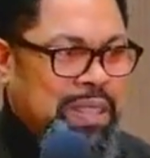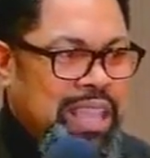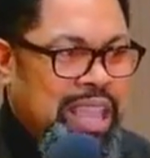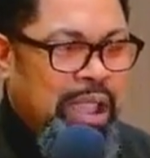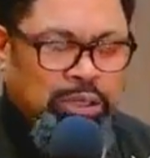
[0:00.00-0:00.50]

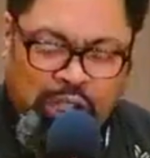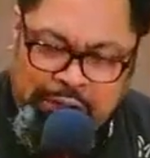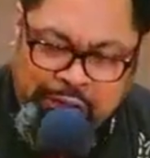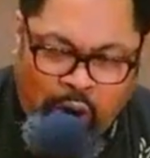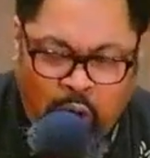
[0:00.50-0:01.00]
It was a
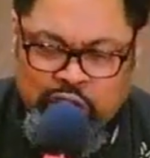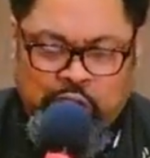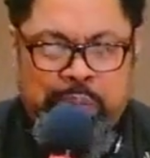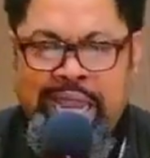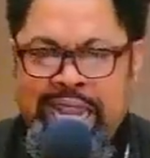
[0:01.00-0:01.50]

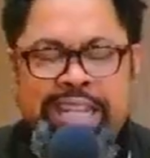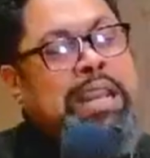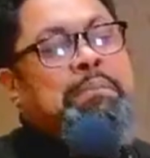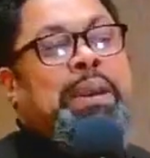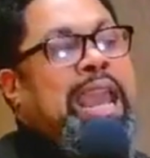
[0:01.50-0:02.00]
four-speed,
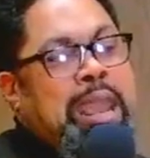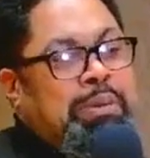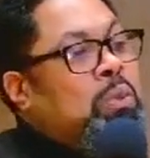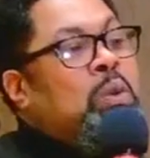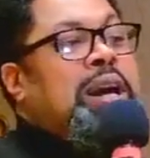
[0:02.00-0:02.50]
didn't pay
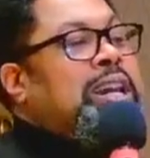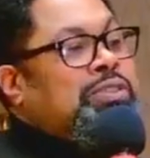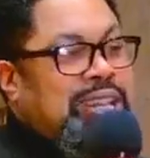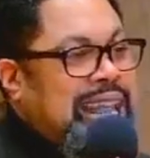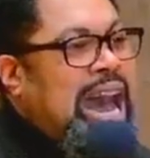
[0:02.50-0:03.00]
but
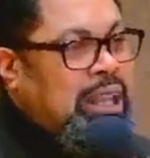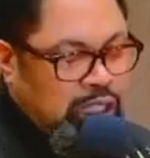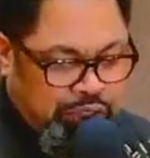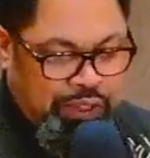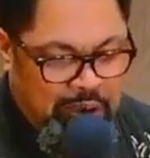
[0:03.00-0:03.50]

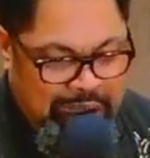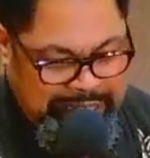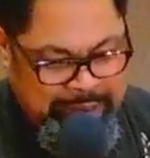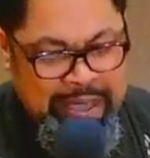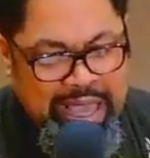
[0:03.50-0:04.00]
$100 for it.
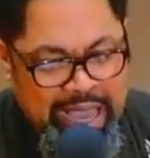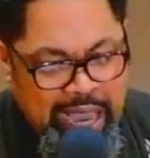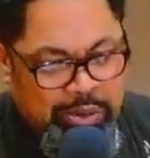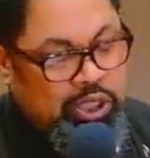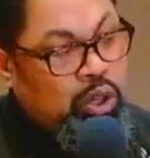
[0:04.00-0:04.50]
It
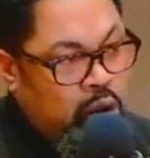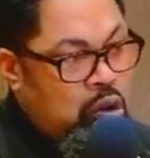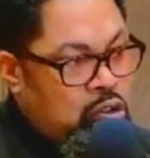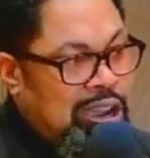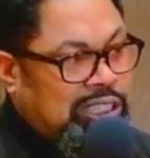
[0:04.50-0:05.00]
was a
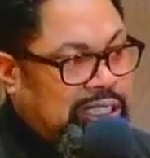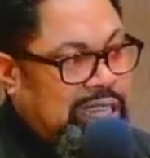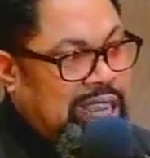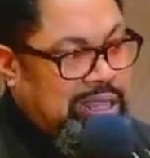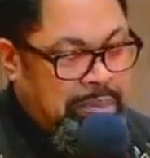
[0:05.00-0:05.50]
little rusty
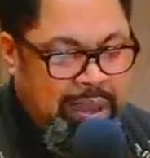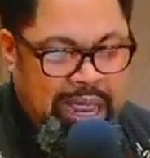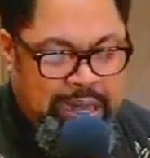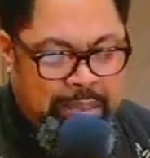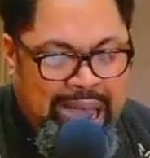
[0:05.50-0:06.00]
at the, at
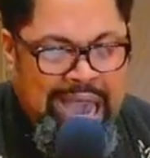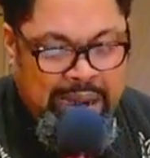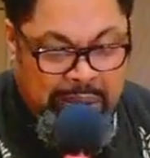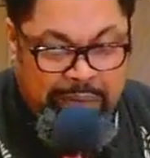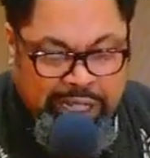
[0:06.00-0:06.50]
the
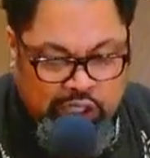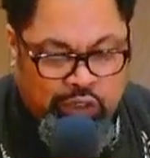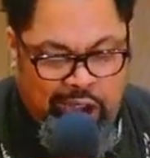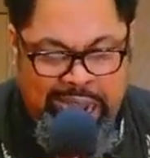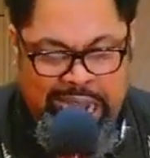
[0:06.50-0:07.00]
bottom of its
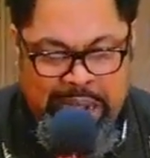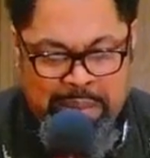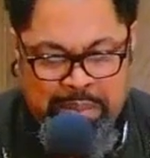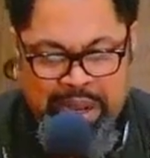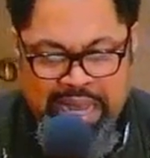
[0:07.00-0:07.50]

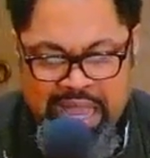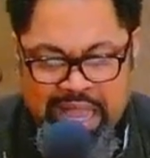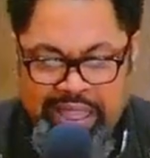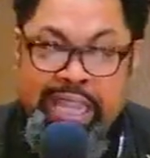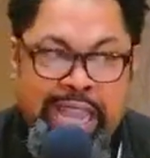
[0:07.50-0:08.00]
frame, but
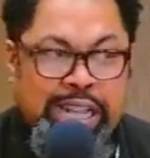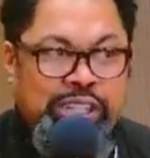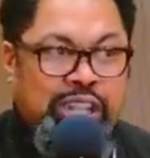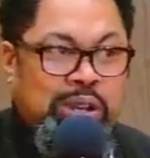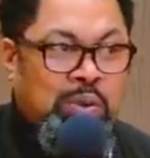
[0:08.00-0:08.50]
the
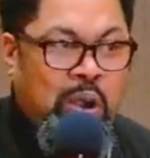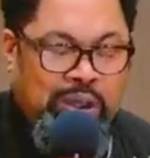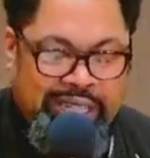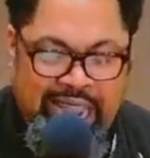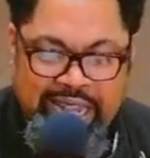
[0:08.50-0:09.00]
engine
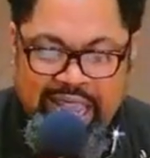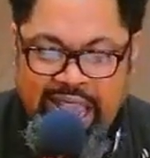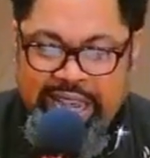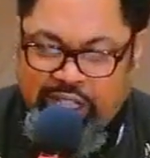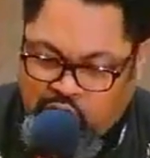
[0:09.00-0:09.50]
worked and,
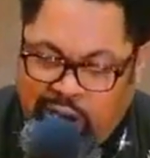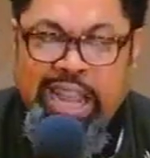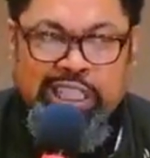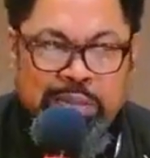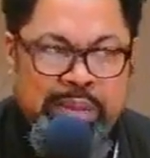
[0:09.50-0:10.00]
and the
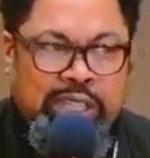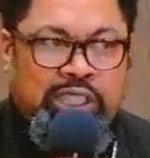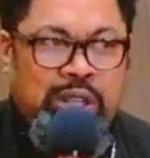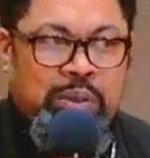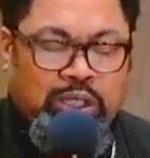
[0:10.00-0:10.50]

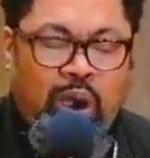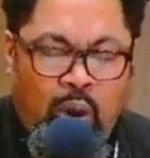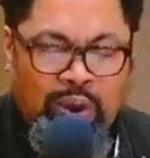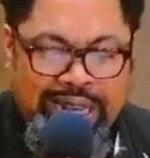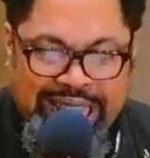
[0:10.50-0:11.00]
transmission was
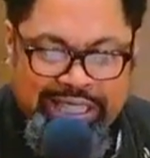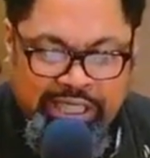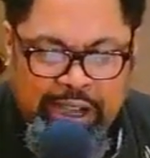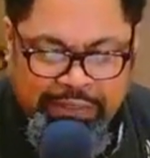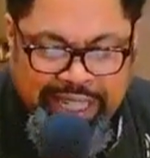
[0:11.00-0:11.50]
holding
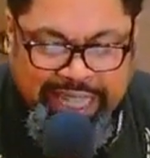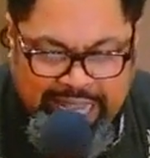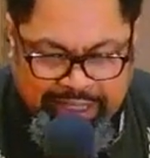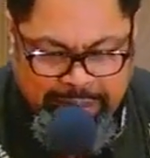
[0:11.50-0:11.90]
itself together.